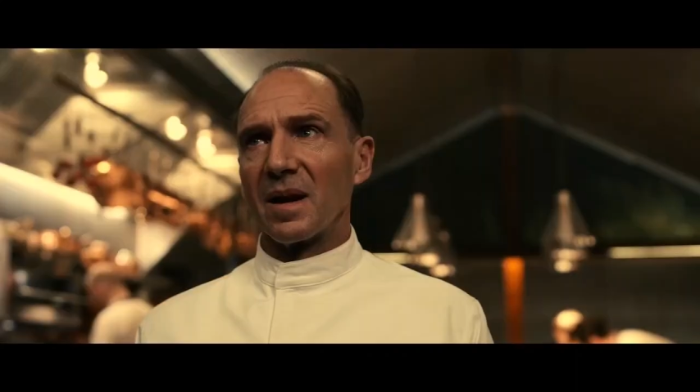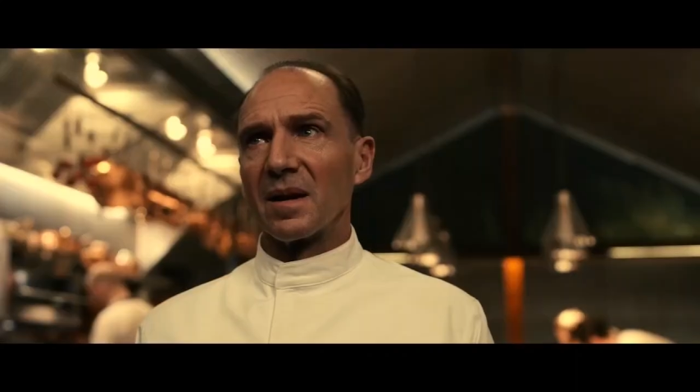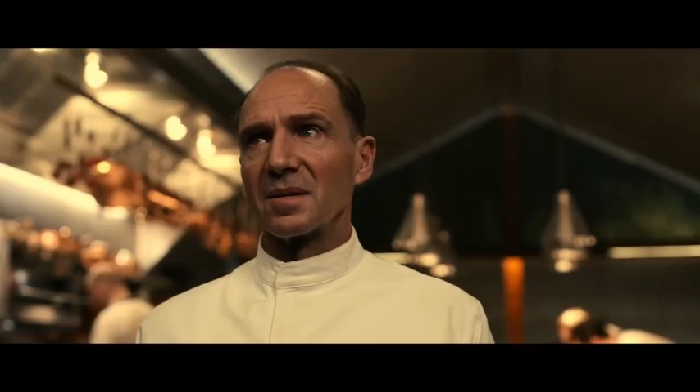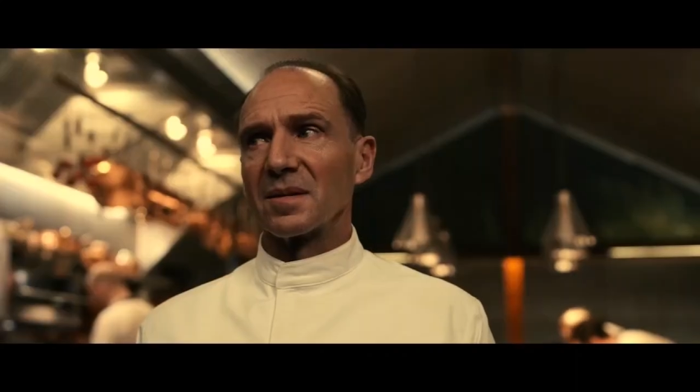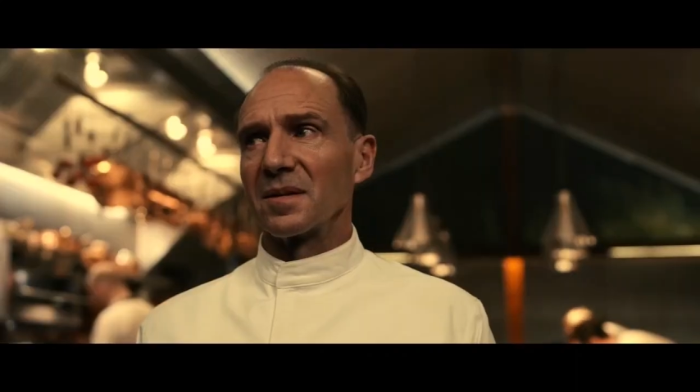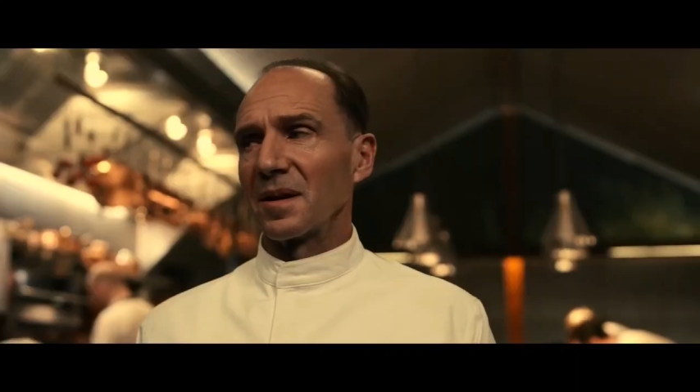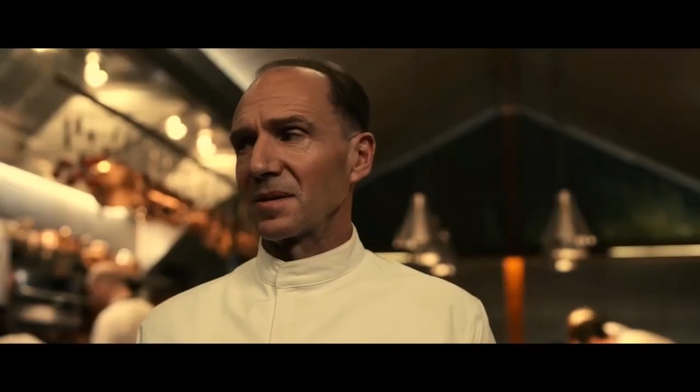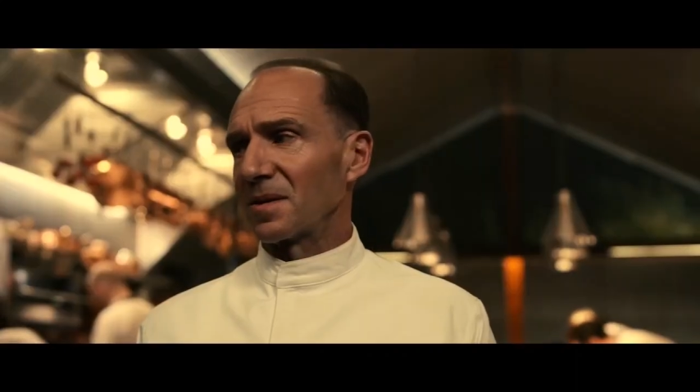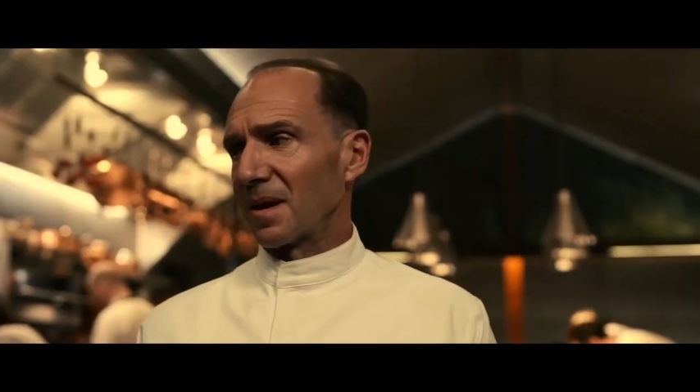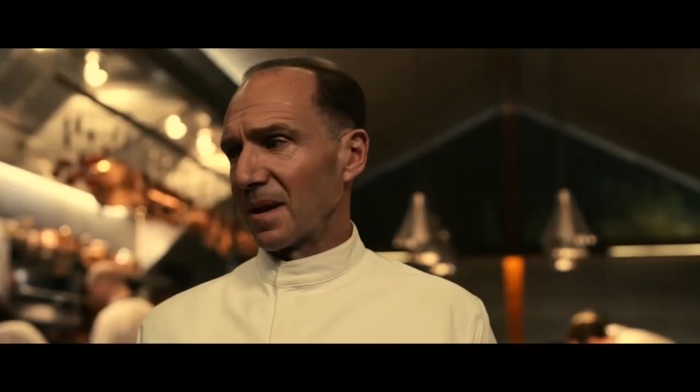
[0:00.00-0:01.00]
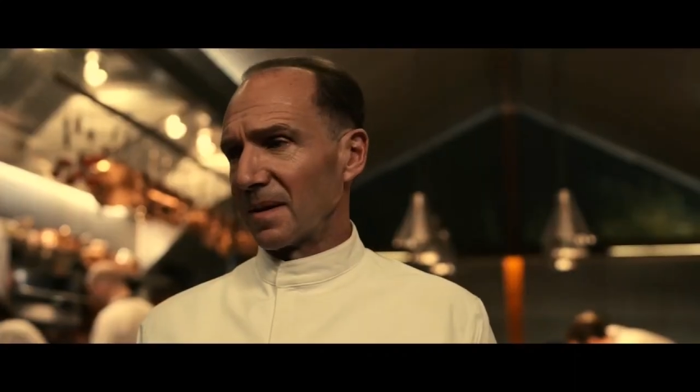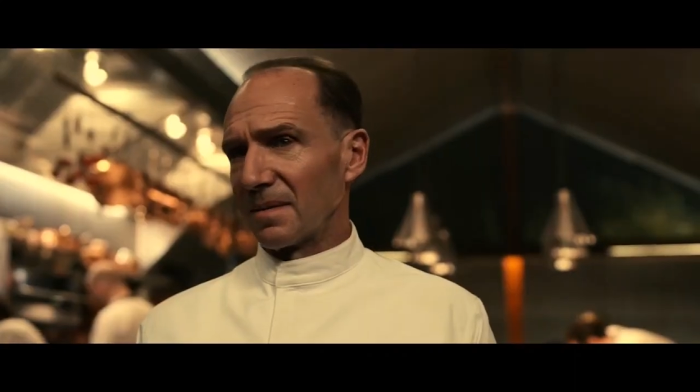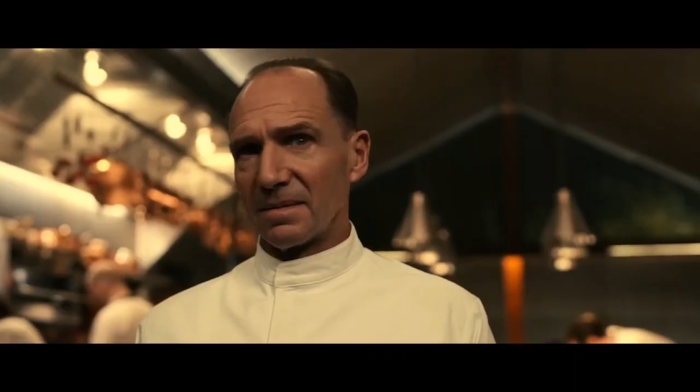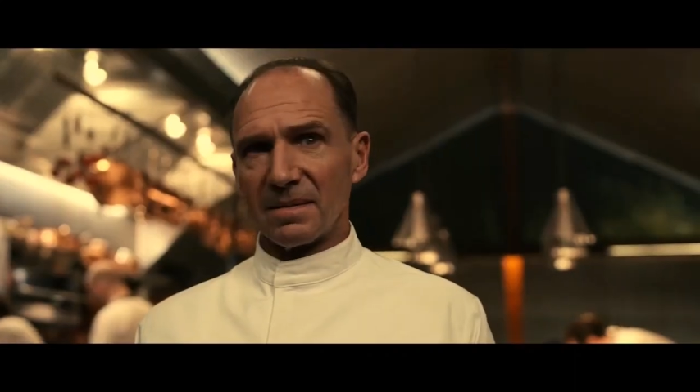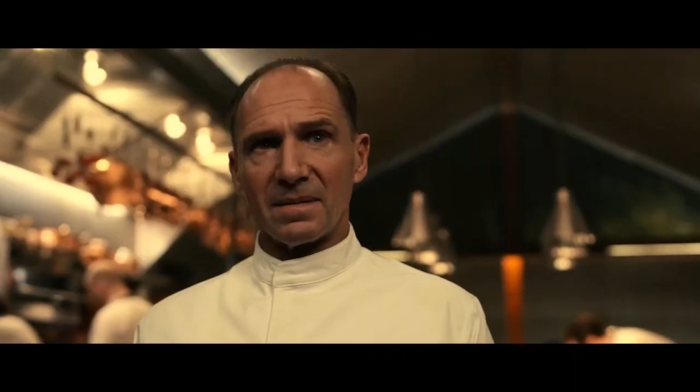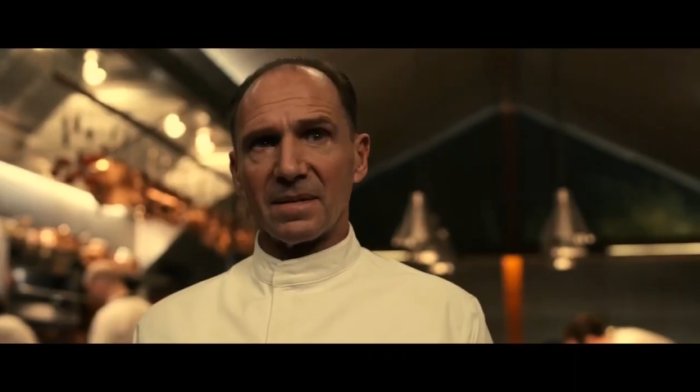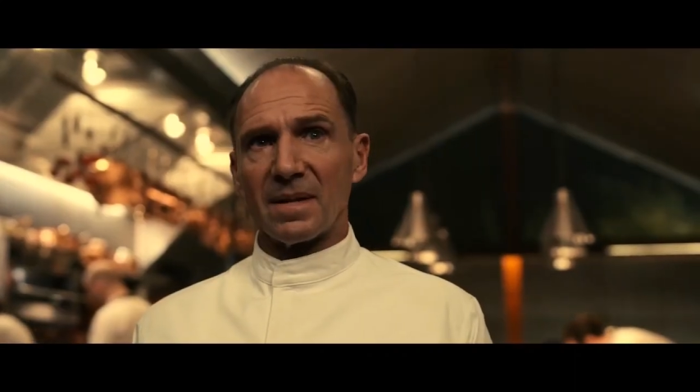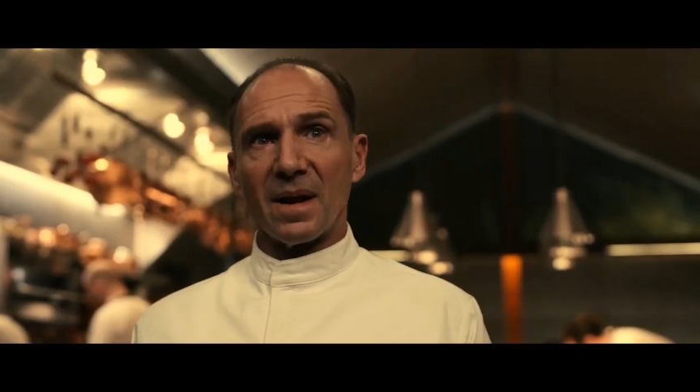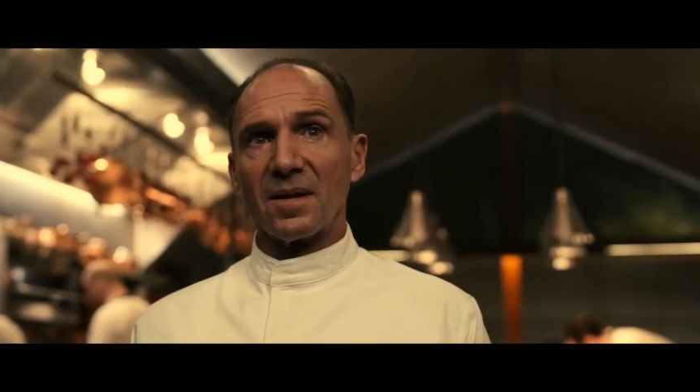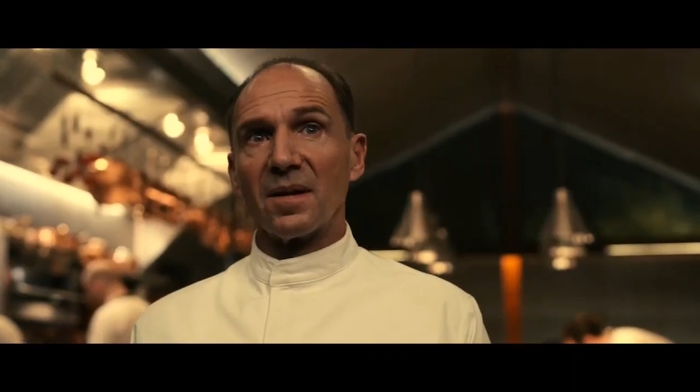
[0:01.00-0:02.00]
face in the film makes him hate
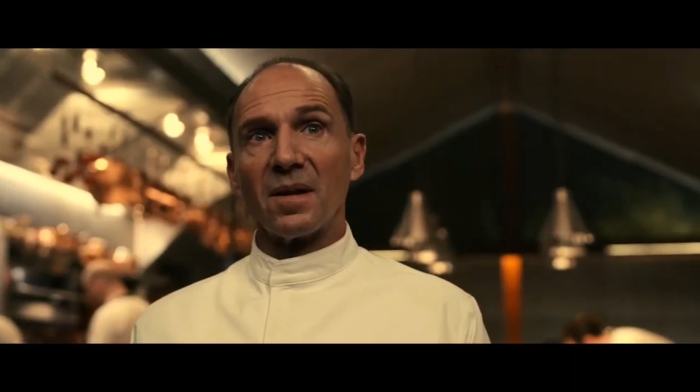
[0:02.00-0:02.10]
him,